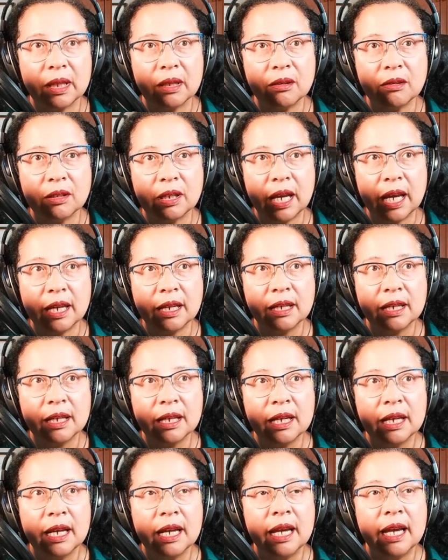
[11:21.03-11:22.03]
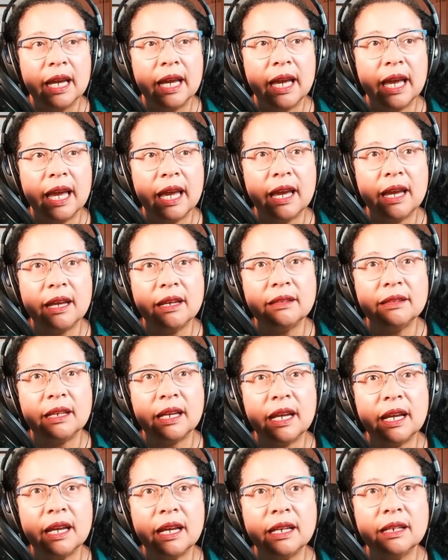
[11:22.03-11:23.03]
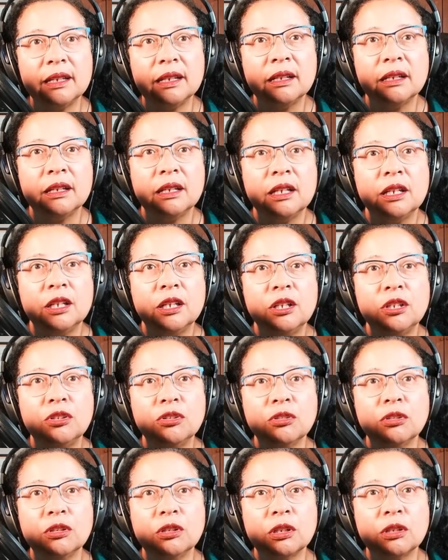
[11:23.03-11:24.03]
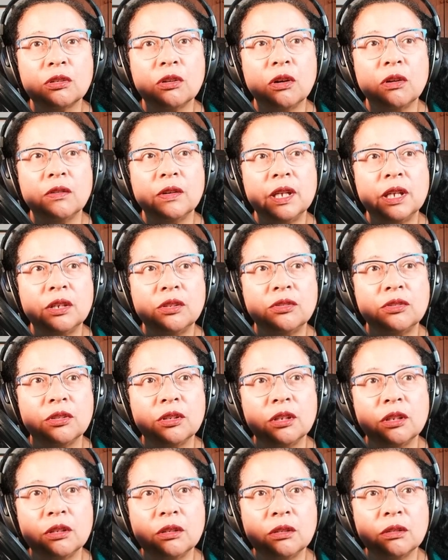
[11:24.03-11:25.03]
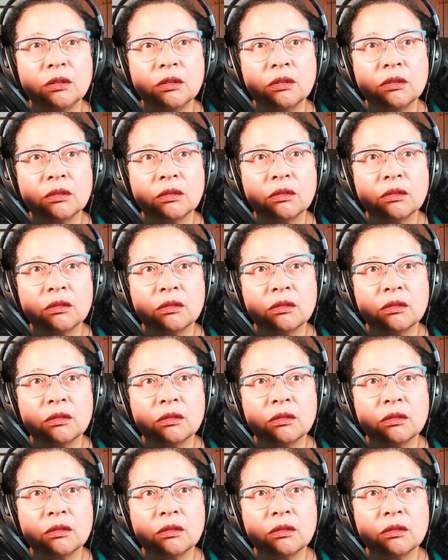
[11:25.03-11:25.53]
Okay, and then you're going to,